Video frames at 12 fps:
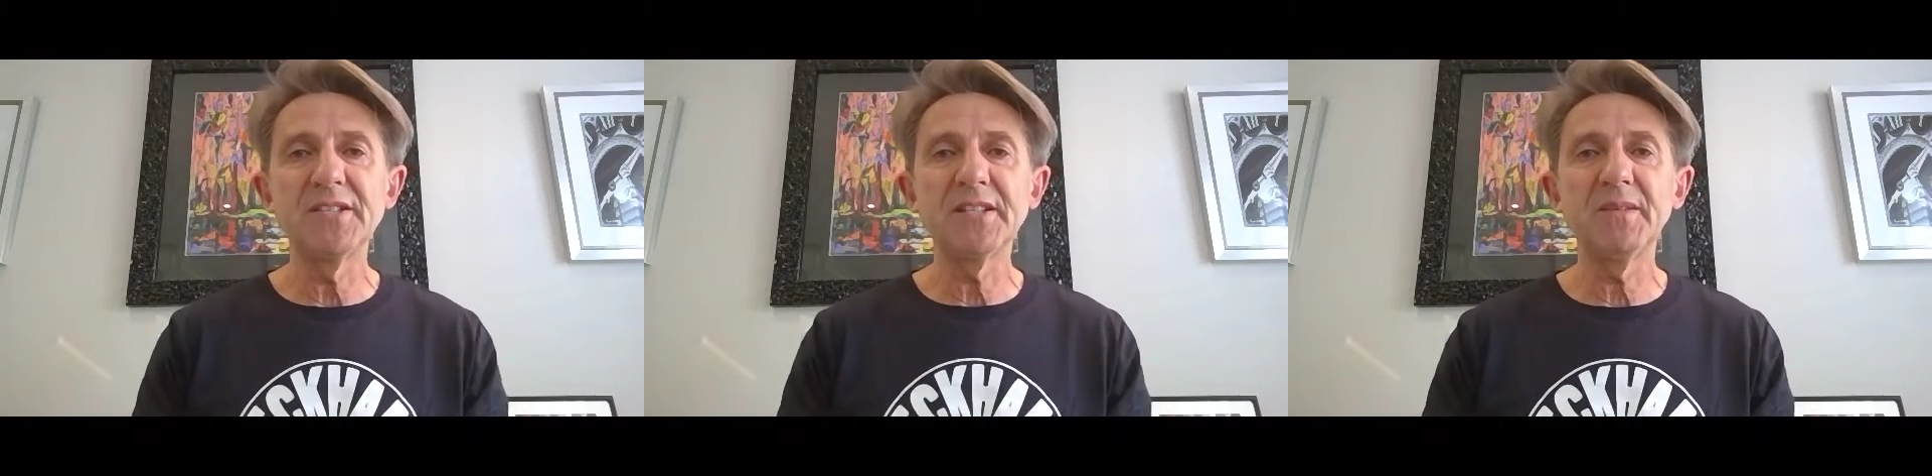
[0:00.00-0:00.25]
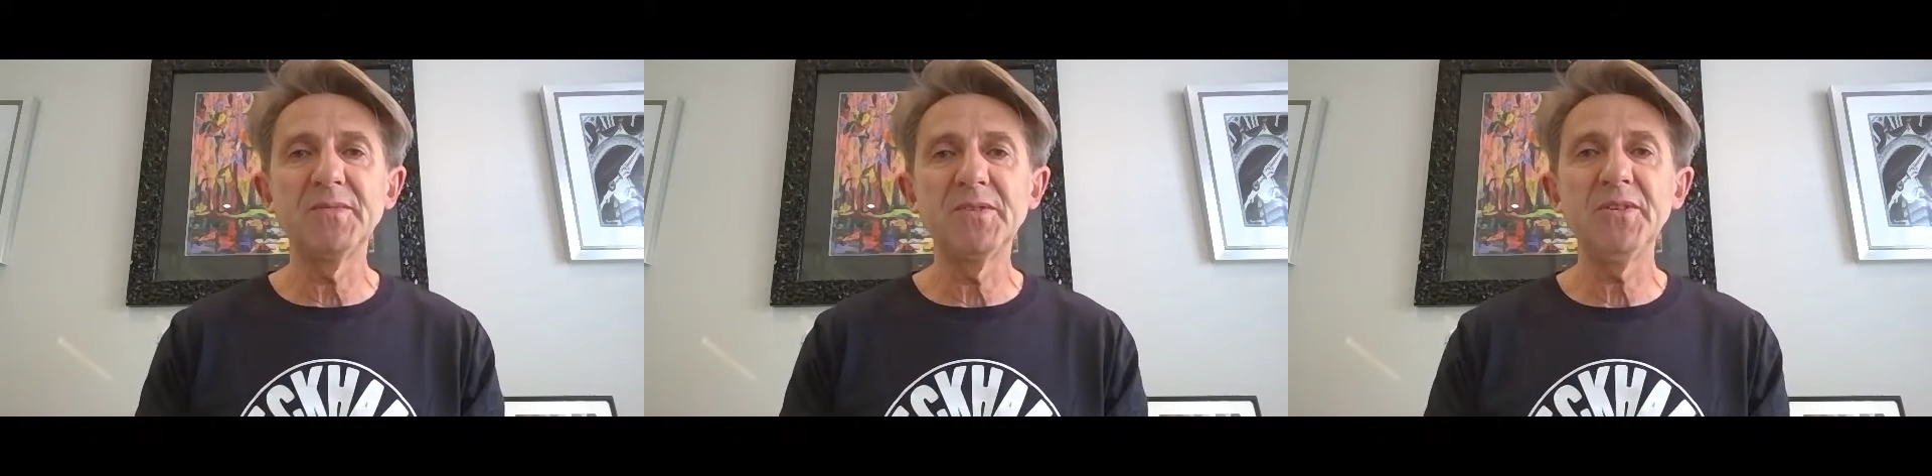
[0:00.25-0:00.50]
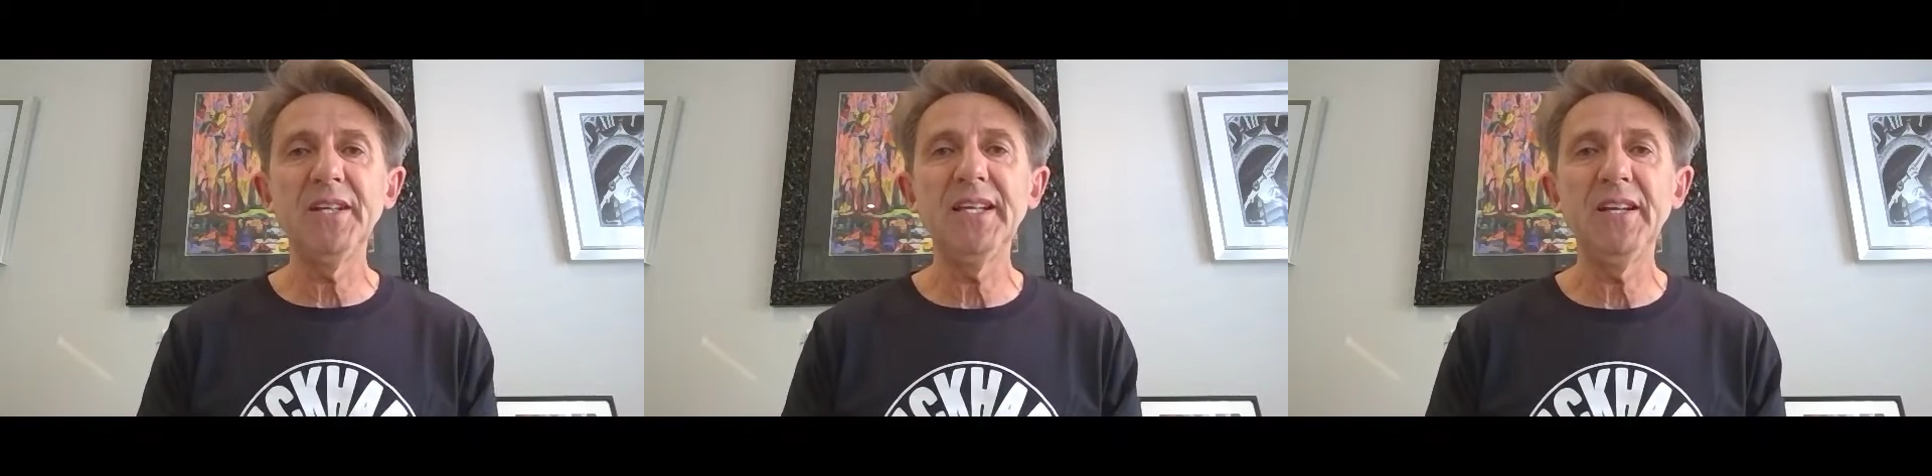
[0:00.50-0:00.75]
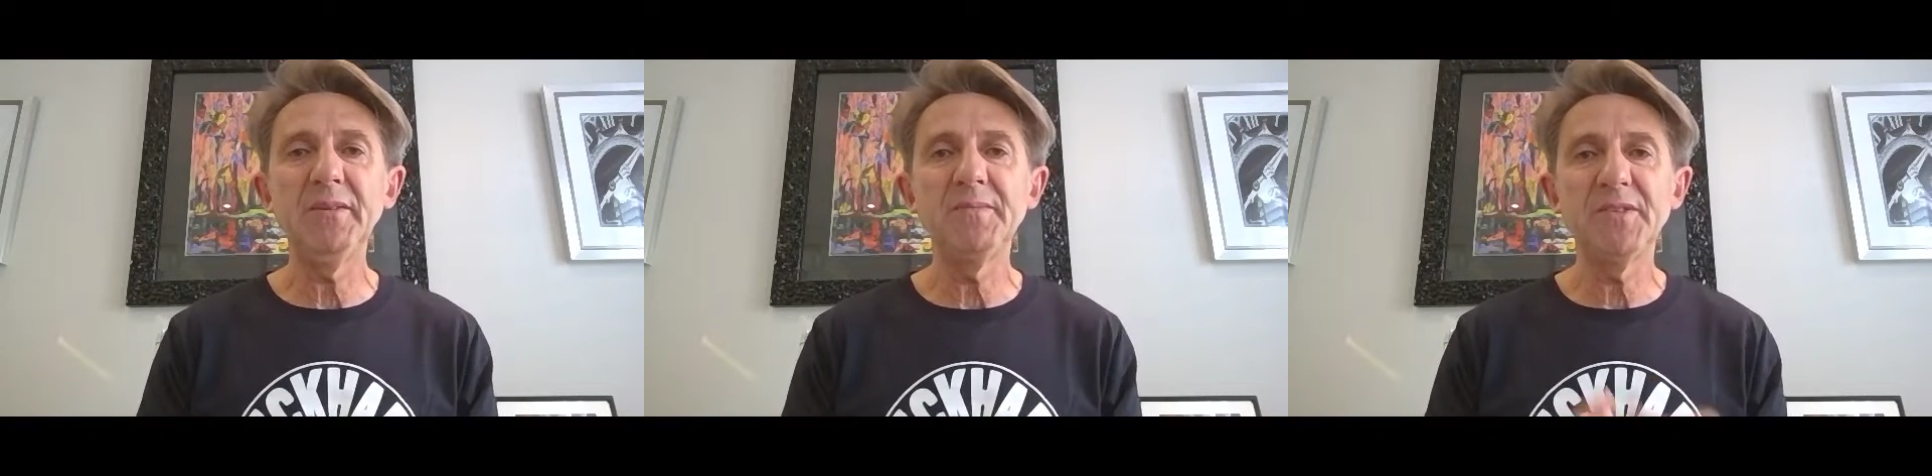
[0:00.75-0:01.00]
and I'm talking
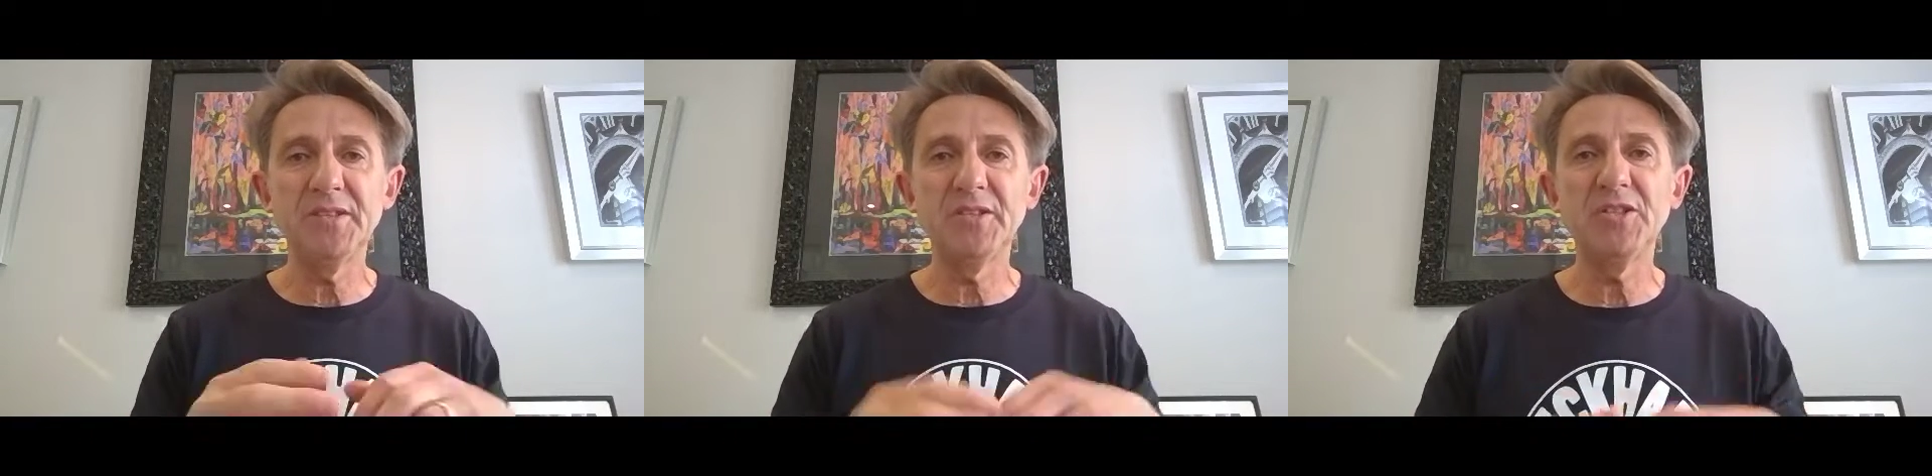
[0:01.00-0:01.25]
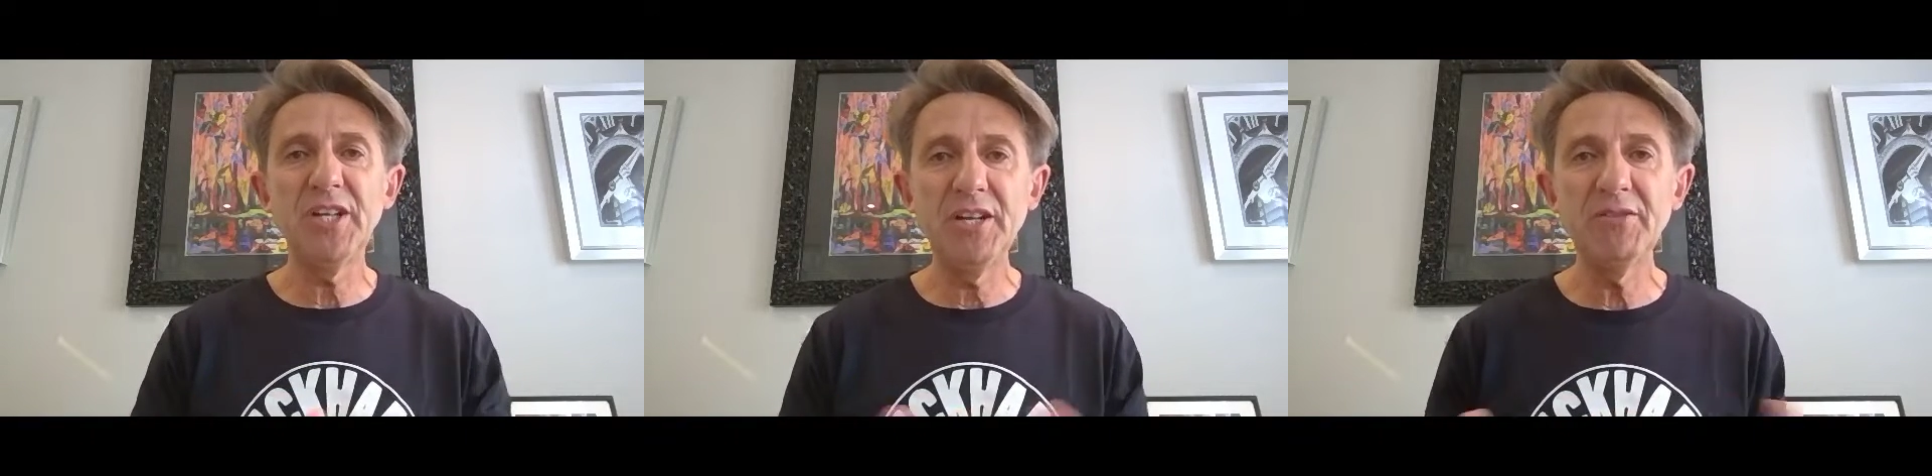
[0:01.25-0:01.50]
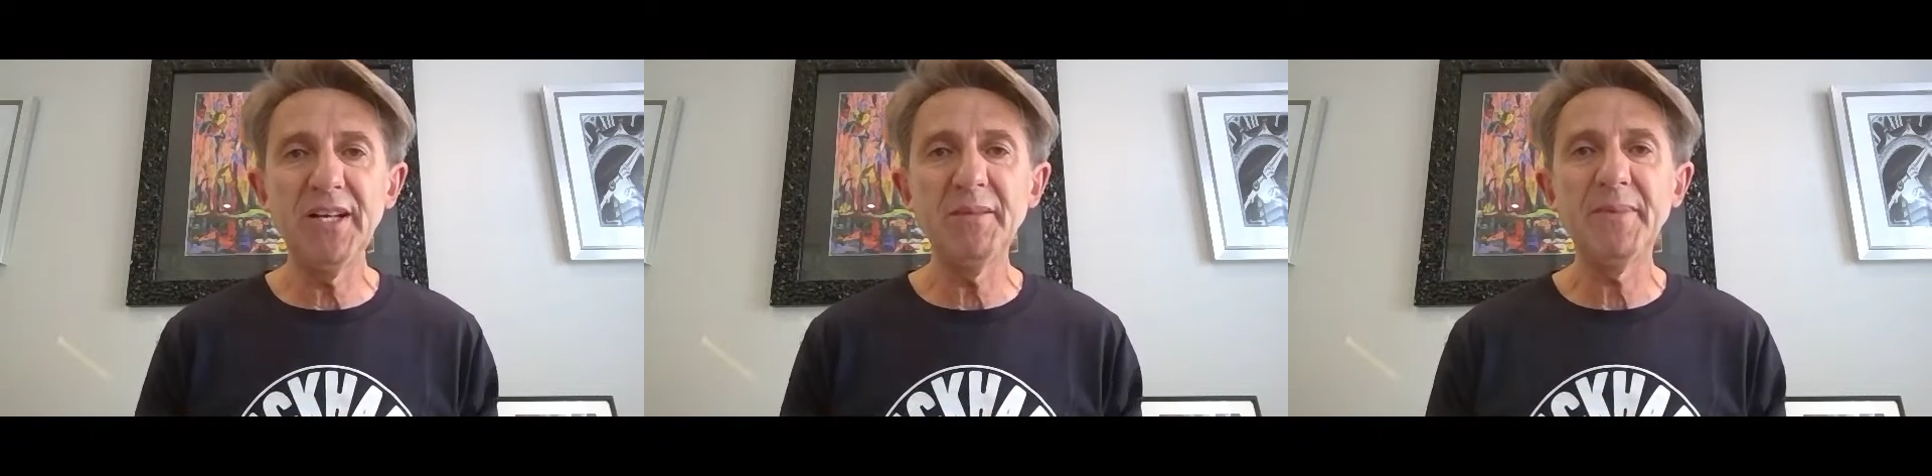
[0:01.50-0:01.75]
here just generally